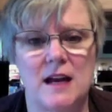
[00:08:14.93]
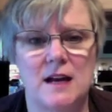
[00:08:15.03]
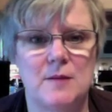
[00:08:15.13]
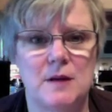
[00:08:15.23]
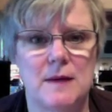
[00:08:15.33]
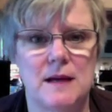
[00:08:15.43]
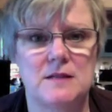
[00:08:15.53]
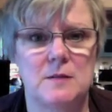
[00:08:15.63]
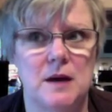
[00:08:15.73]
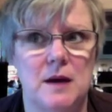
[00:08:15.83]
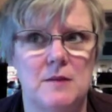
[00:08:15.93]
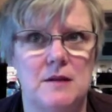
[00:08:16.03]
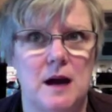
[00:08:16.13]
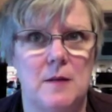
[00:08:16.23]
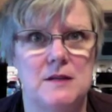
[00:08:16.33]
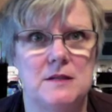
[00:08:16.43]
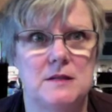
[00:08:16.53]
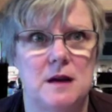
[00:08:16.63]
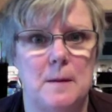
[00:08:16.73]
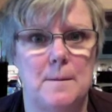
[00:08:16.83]
And I'm going to make some of Heavy Dobby's
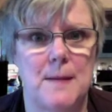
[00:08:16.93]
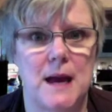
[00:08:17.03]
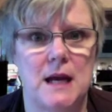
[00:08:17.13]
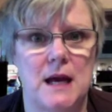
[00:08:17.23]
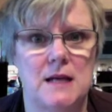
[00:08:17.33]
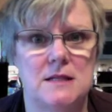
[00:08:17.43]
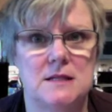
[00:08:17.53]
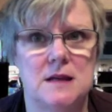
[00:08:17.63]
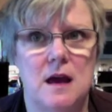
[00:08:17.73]
um, mayonnaise.